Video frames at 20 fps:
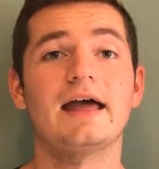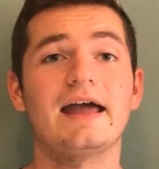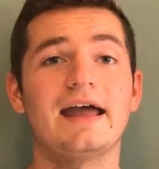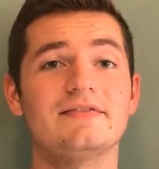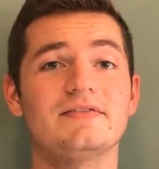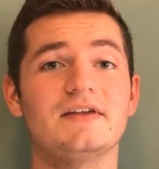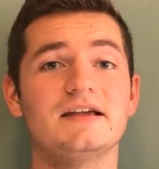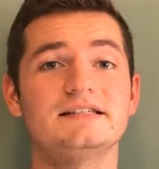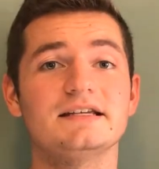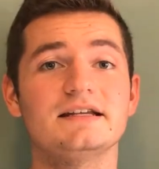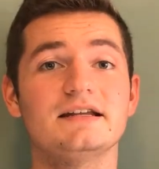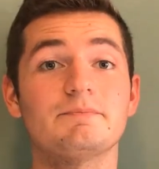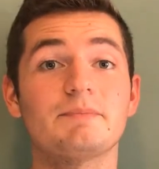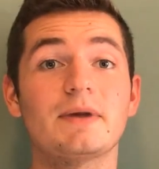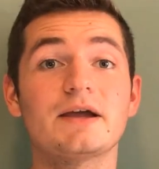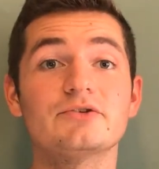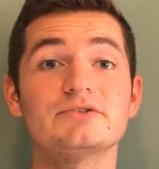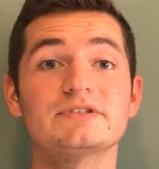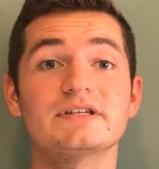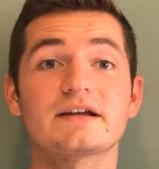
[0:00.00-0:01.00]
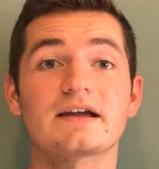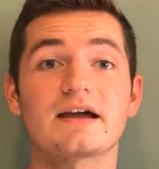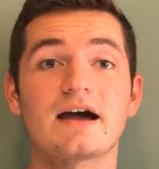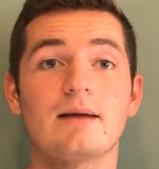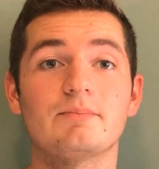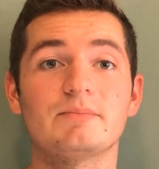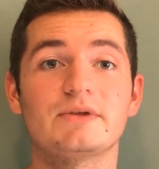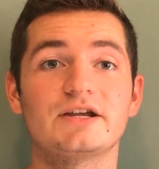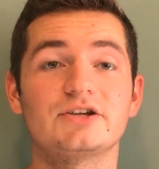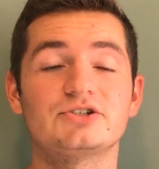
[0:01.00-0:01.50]
And they did it by using a
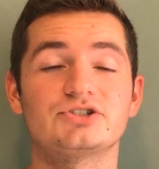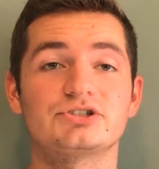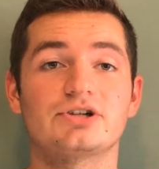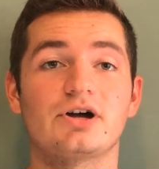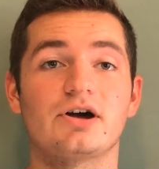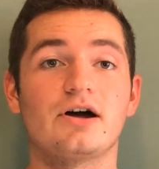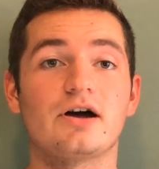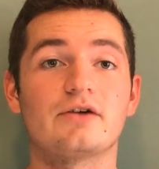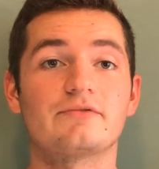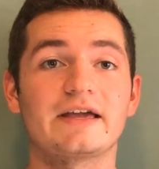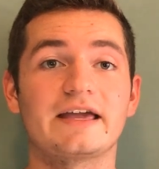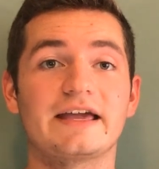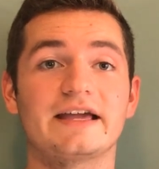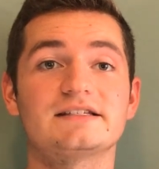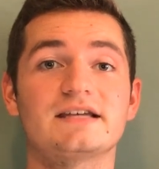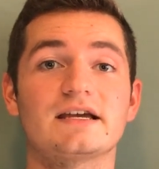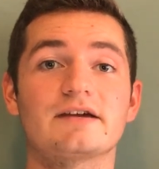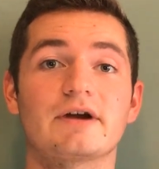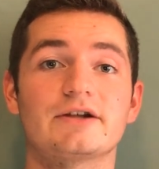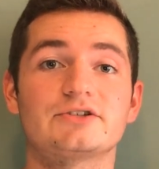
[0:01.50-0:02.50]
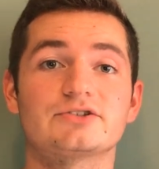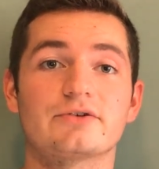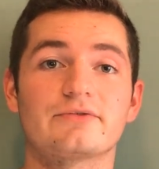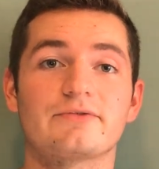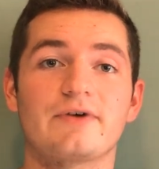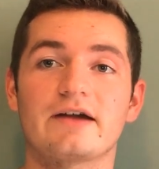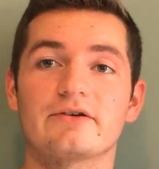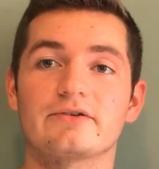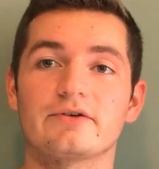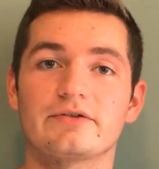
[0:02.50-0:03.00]
combination of
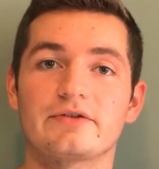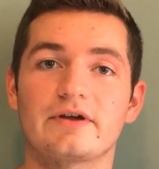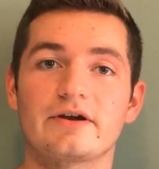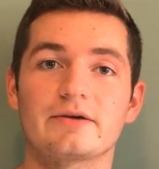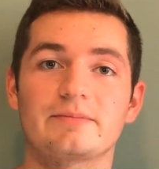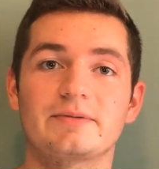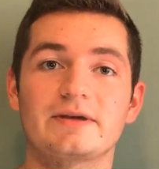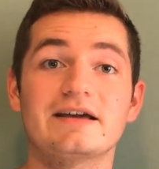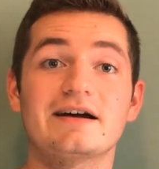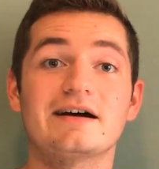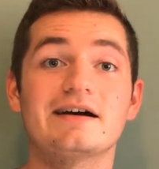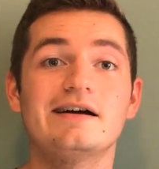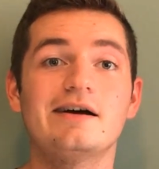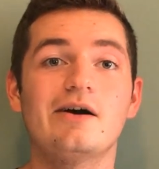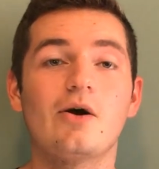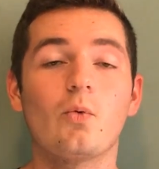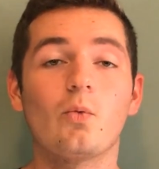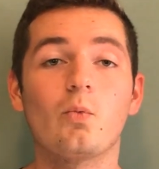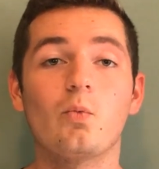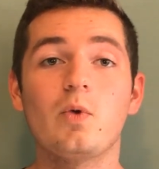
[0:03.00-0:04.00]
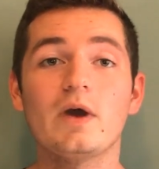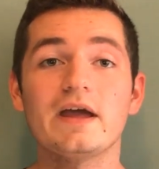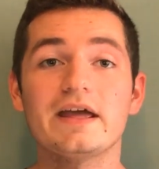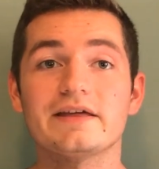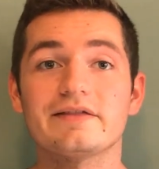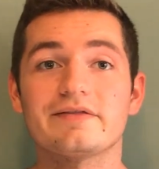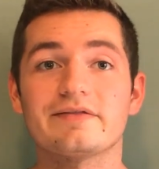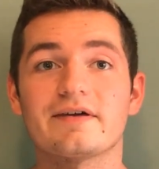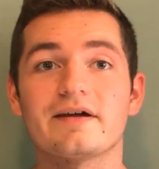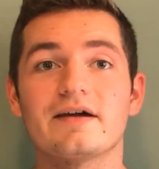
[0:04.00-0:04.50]
antiretroviral therapy
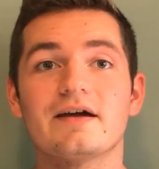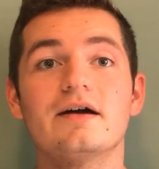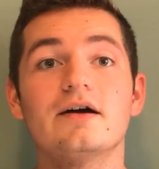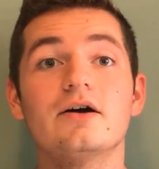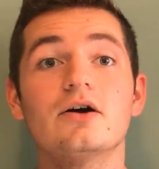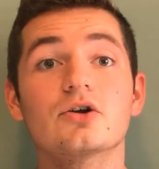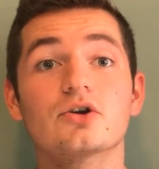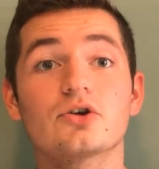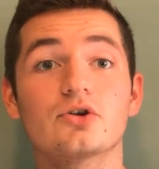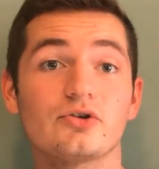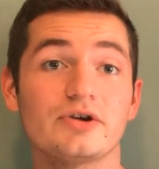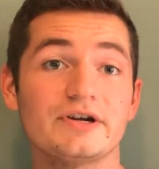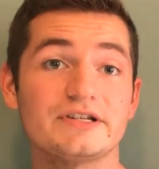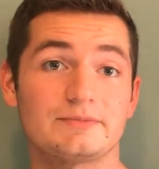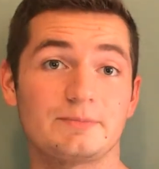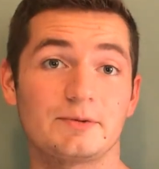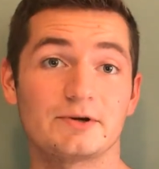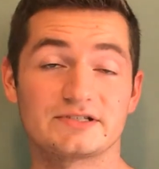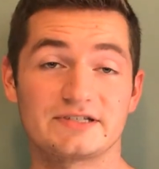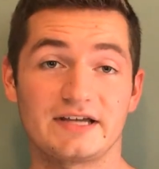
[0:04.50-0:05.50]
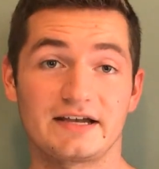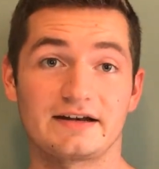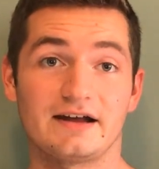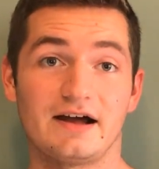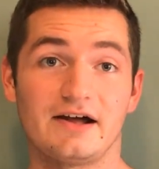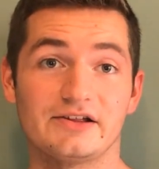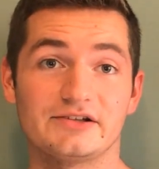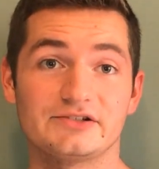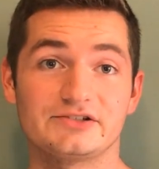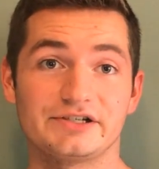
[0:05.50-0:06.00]
with CRISPR
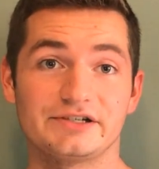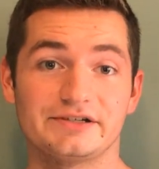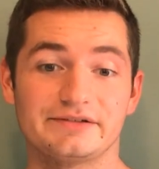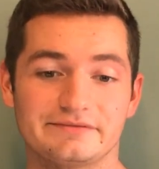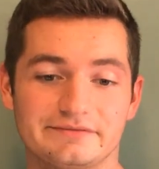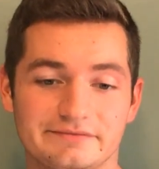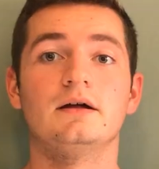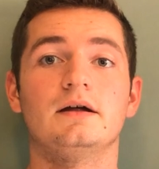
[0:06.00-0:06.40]
technology.